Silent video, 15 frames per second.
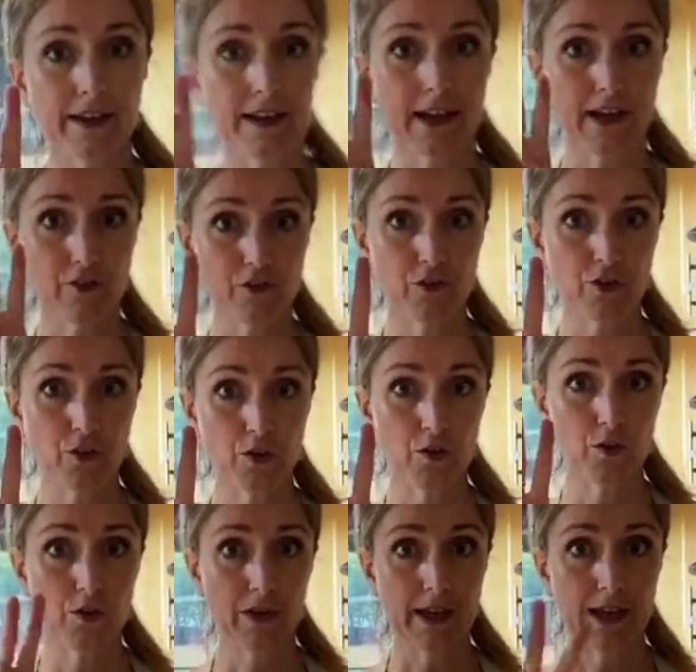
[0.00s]
a
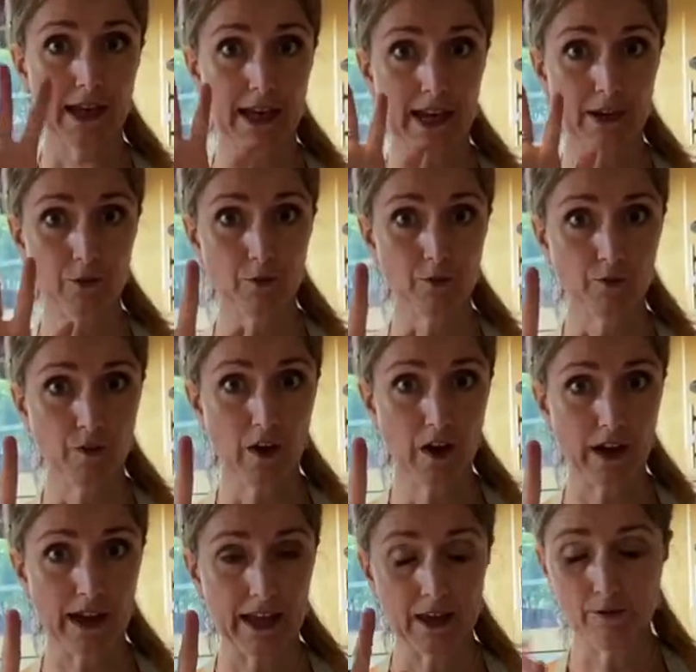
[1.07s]
2 and a
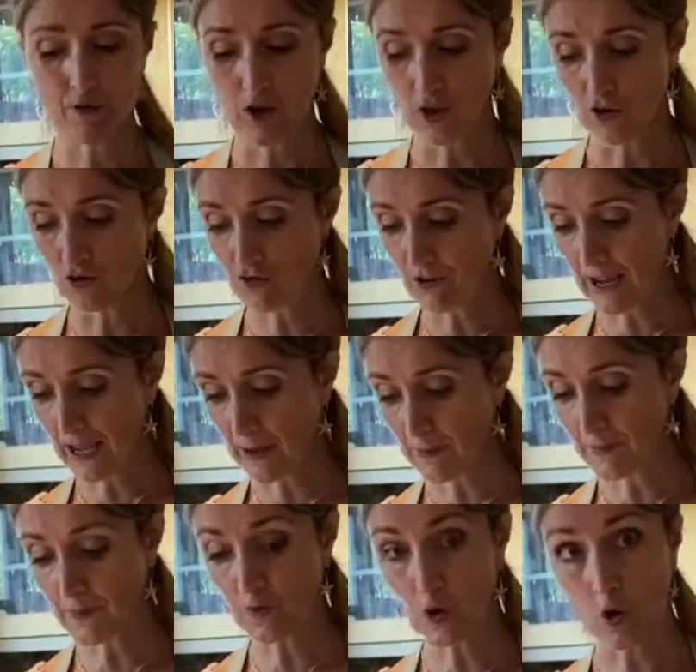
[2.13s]
5
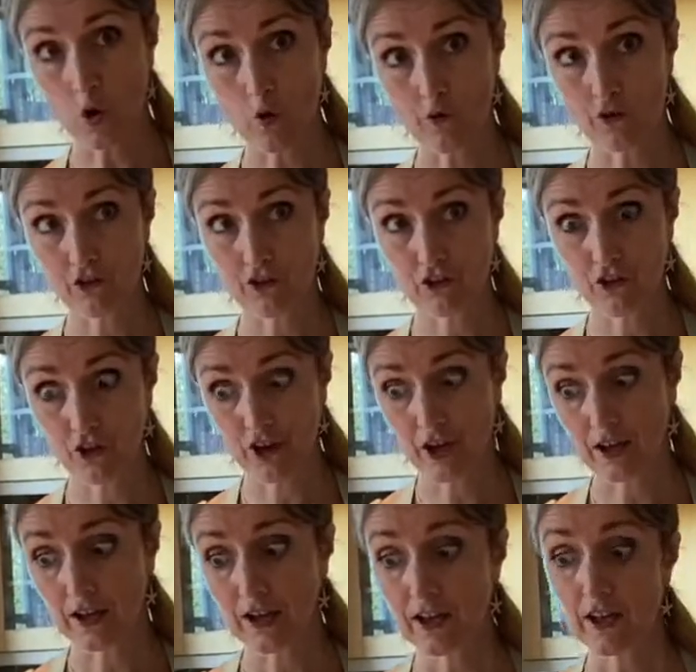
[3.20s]
grams of sugar.